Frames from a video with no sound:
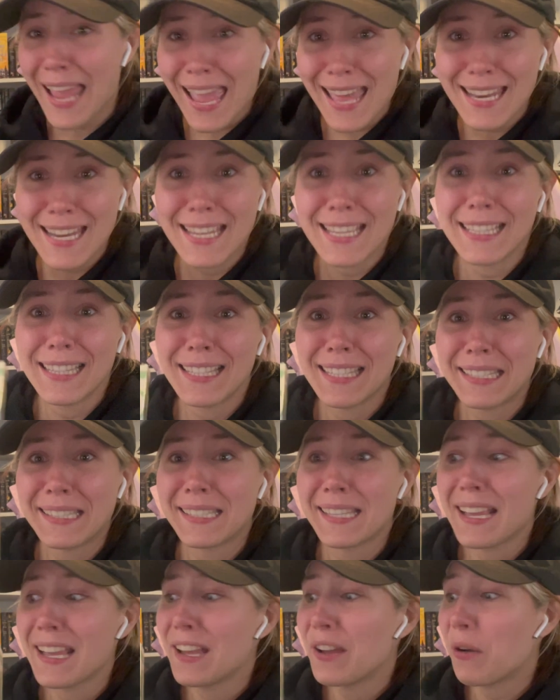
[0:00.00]
edits,
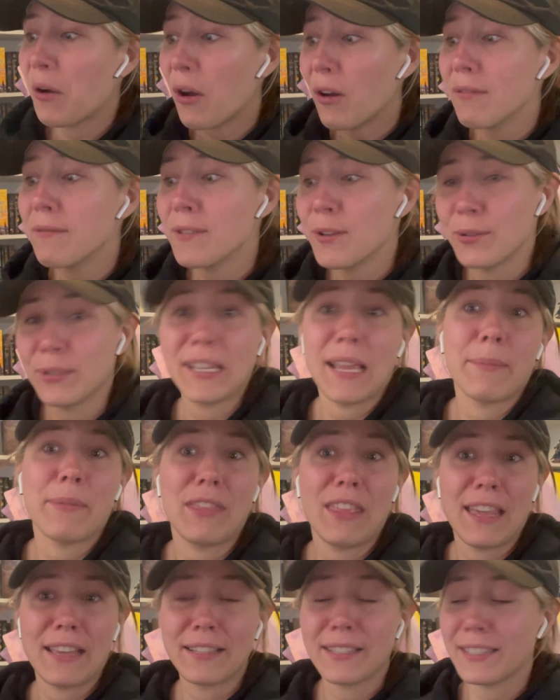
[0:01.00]
all of those type of
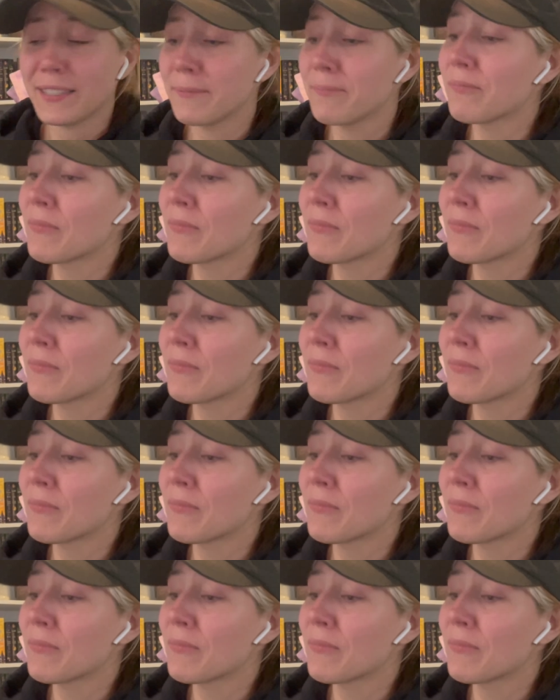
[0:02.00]
things.